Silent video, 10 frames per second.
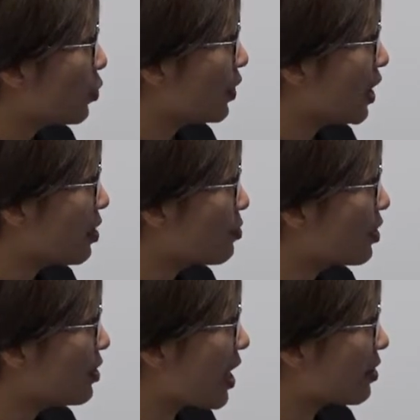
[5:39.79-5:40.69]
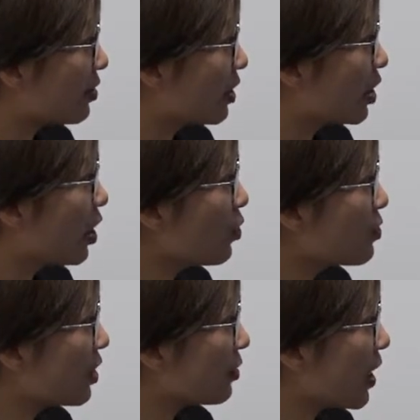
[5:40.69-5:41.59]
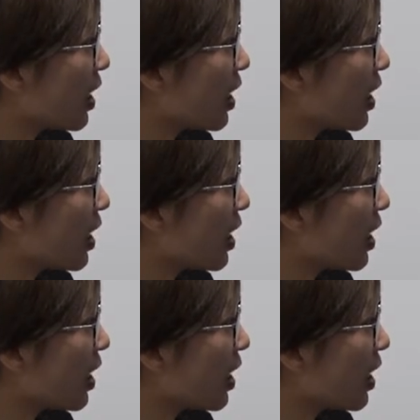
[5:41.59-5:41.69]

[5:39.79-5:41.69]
we can see that the clothing